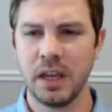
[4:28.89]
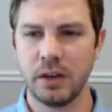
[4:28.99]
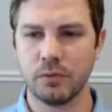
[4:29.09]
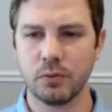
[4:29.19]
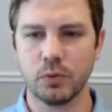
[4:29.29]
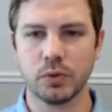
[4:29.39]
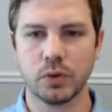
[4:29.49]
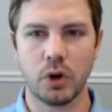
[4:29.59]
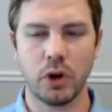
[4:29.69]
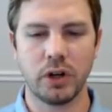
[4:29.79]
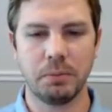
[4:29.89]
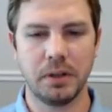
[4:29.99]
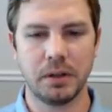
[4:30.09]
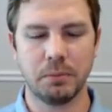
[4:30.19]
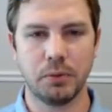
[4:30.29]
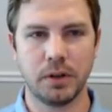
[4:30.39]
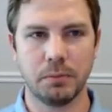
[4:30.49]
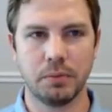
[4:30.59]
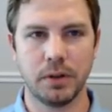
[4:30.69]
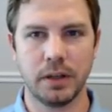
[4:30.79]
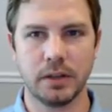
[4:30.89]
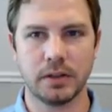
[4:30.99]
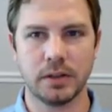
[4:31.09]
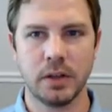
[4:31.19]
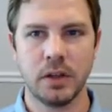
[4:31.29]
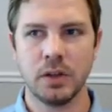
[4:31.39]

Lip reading: and rules are already being put in place.